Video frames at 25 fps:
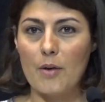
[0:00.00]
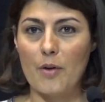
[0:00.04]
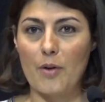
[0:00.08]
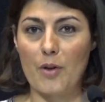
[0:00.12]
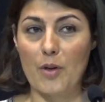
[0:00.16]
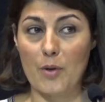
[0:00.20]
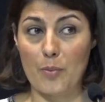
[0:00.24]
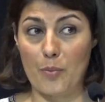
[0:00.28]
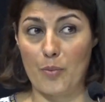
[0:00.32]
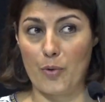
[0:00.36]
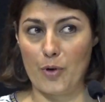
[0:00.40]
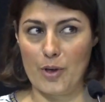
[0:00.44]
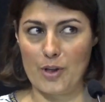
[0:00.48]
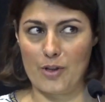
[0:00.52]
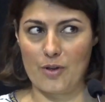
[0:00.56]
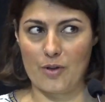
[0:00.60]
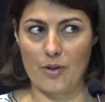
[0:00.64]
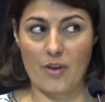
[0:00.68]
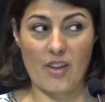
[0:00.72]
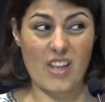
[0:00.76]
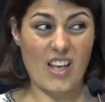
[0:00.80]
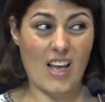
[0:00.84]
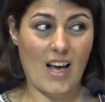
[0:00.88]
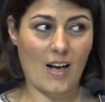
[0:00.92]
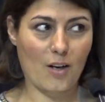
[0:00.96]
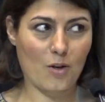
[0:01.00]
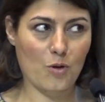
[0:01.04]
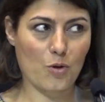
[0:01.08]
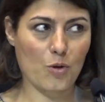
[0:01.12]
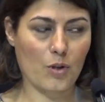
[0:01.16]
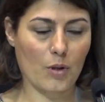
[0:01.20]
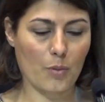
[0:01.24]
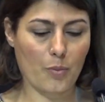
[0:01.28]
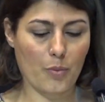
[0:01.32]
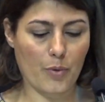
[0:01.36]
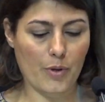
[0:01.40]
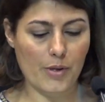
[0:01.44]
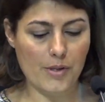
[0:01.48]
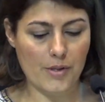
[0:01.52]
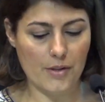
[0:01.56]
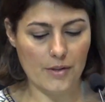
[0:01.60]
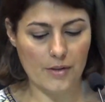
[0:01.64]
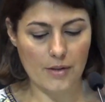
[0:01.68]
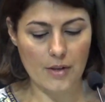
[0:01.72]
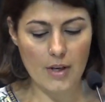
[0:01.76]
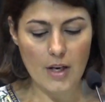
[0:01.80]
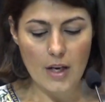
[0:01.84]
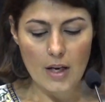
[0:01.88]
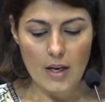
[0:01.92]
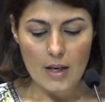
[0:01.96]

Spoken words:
the prison, the actual prison.